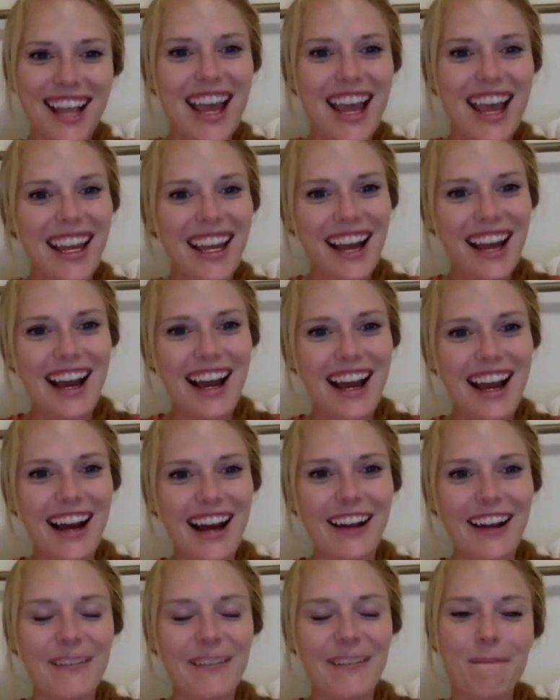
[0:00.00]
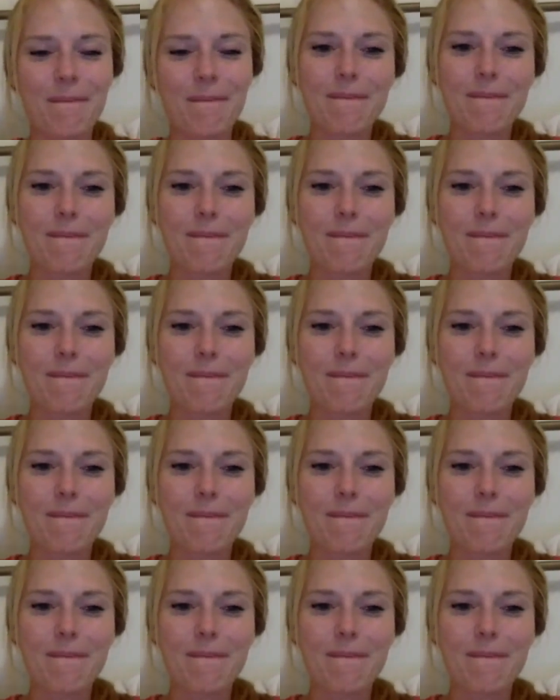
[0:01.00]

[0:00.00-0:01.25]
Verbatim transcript: no, that's fine.